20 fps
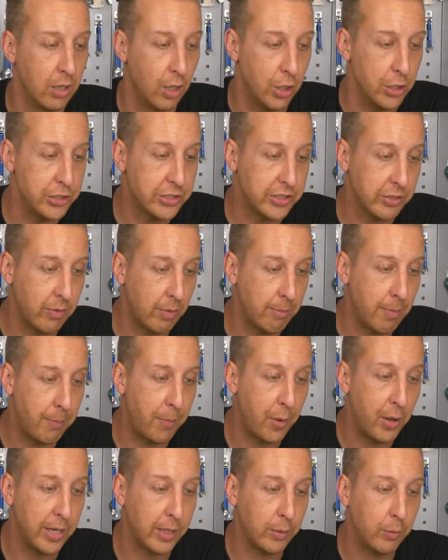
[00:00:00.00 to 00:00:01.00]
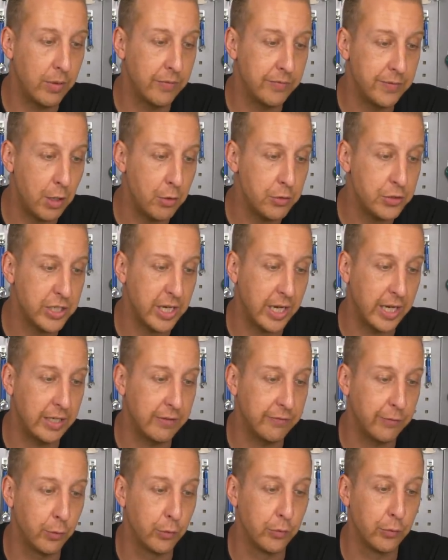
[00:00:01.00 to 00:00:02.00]
I used to run my bike with no
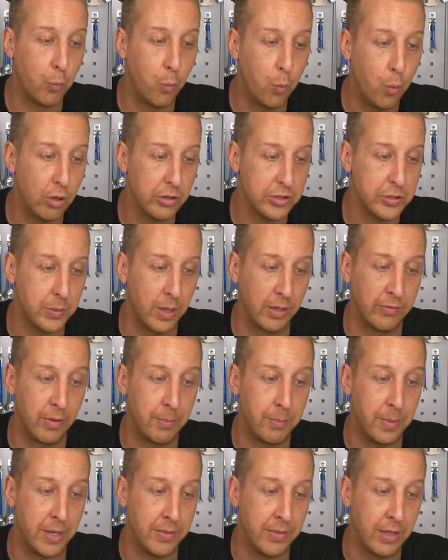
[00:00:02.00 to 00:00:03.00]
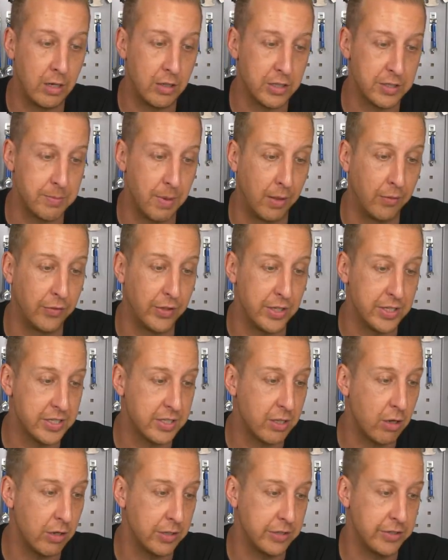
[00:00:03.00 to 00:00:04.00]
chain falls whatsoever, but in the last months it
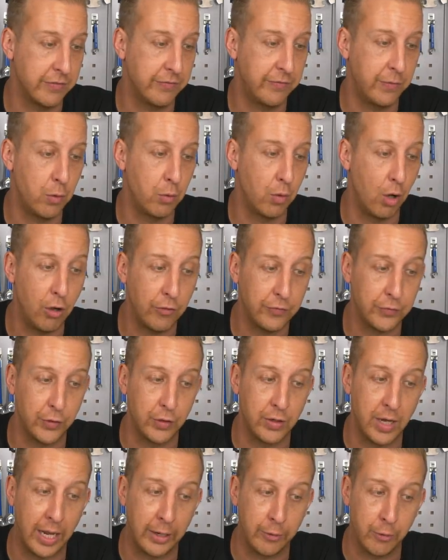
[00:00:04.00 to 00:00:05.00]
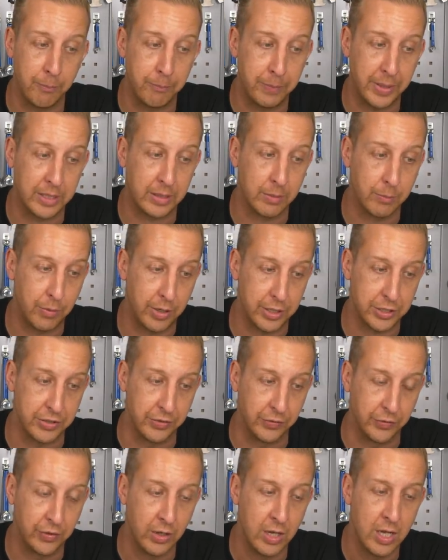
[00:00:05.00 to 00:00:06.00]
started to fall often and on big
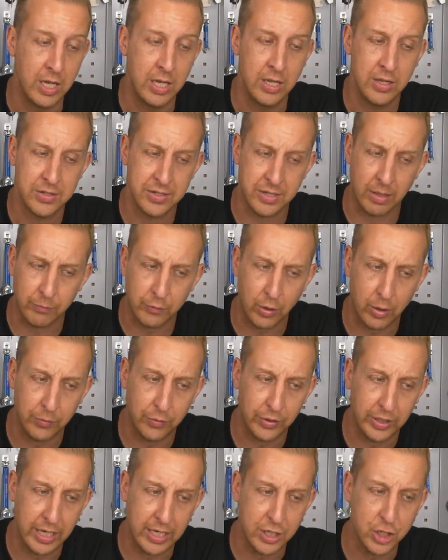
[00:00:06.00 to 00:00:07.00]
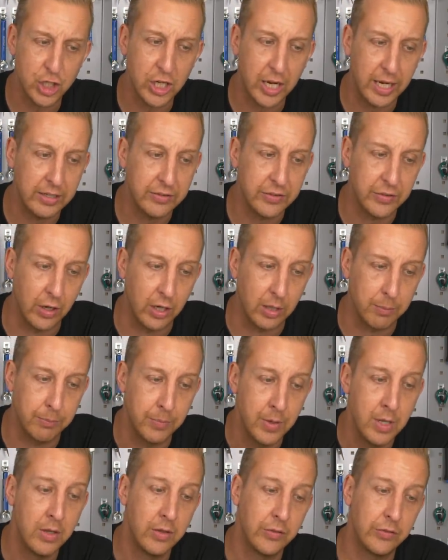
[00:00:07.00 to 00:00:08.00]
compressions. Sometimes I get chain
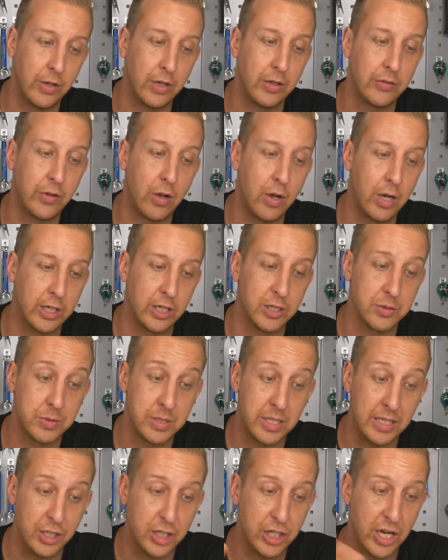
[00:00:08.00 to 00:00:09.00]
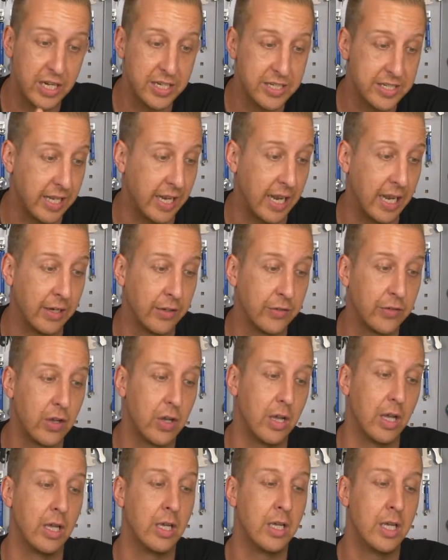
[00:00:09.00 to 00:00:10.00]
sucked, so the tyre goes between the chainstay and the
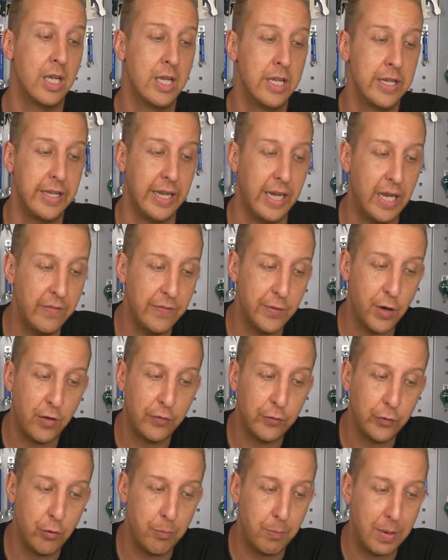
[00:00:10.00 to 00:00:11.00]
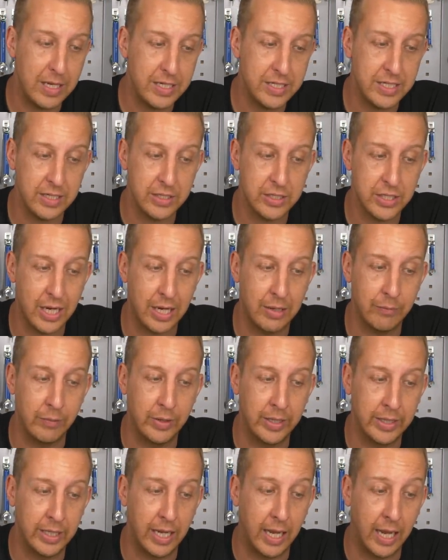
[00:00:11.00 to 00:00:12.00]
tyre. Even after replacing the chain
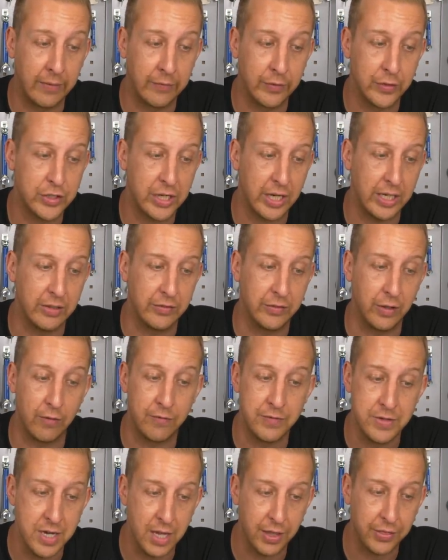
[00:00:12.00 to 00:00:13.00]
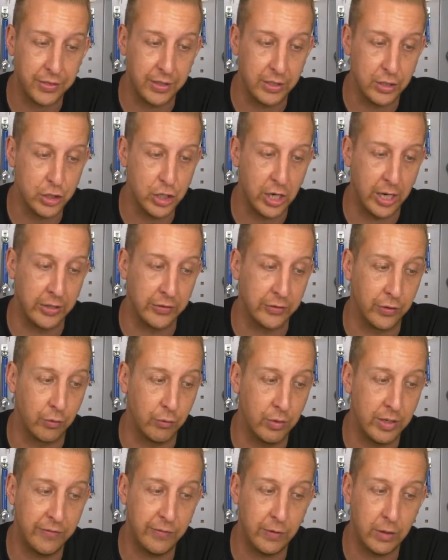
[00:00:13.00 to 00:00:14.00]
ring and the chain itself, nothing changed, so I
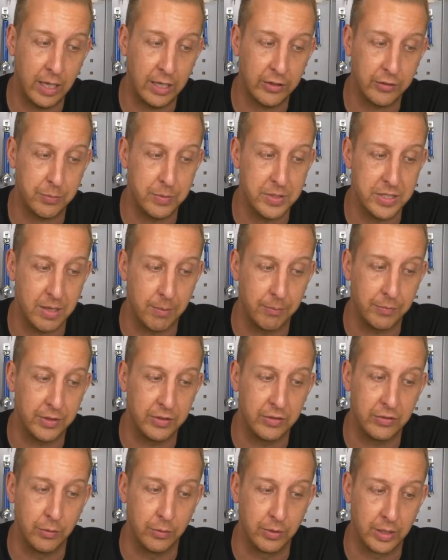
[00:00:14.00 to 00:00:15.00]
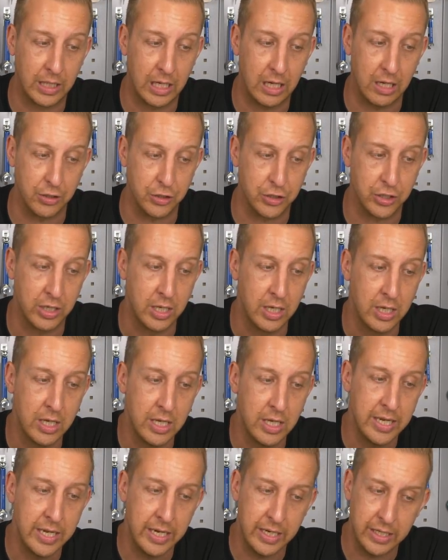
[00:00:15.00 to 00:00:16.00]
really feel it has to be something to do with the clutch.
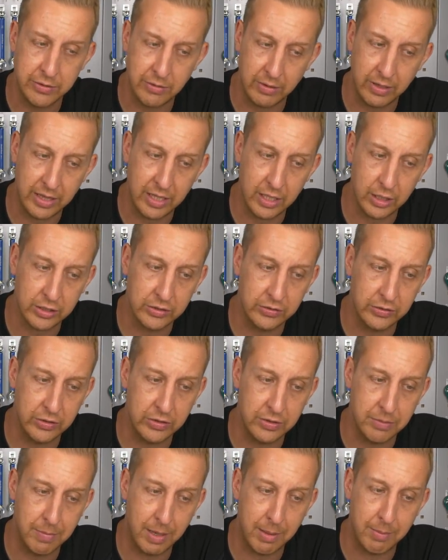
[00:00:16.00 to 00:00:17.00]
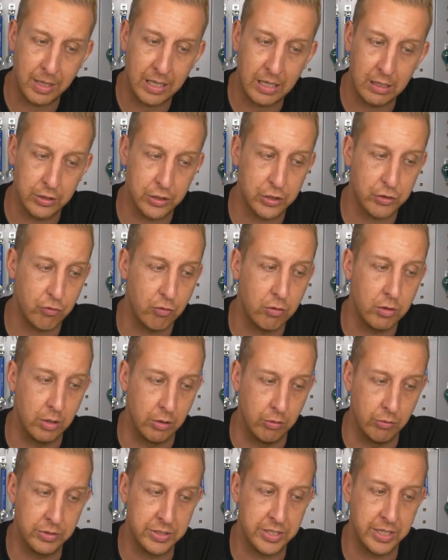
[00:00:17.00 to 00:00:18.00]
Is there anything I can do to make my clutch stronger,
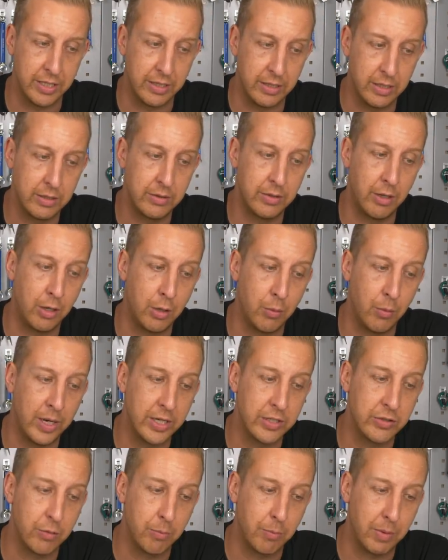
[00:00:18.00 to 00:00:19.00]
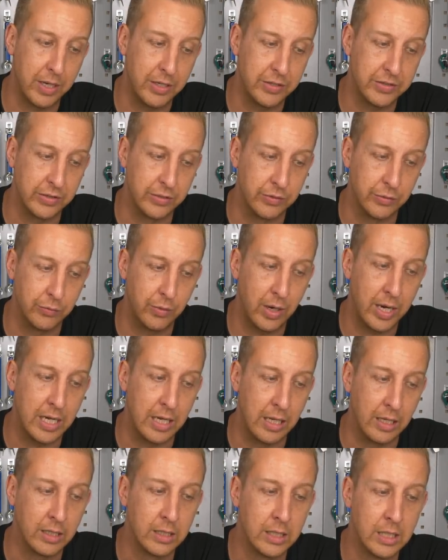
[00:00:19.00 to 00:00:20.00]
or is it the only way to replace the
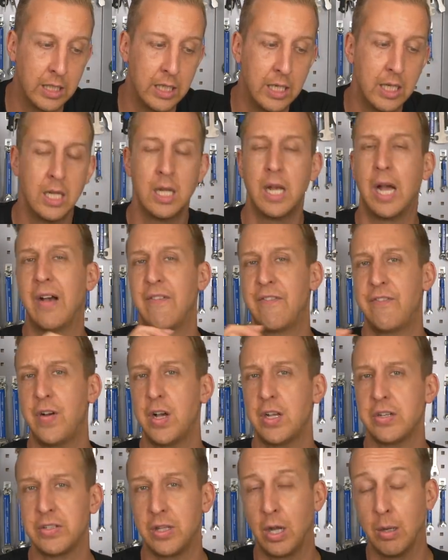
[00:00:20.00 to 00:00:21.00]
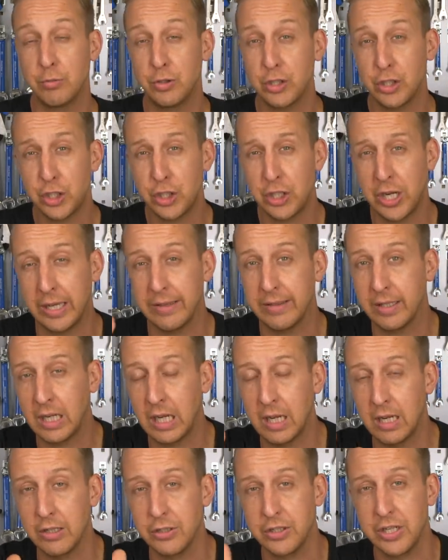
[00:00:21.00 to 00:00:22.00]
derailleur? Uh, first up, just check the
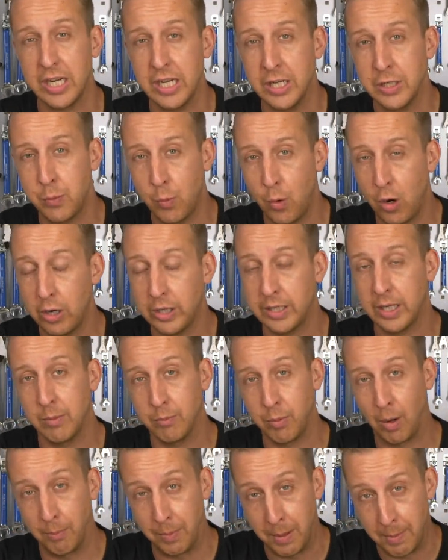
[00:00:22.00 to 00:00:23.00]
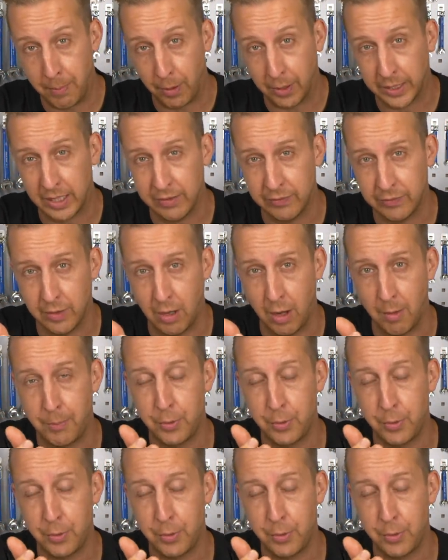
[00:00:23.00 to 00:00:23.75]
clutch is working properly by giving it a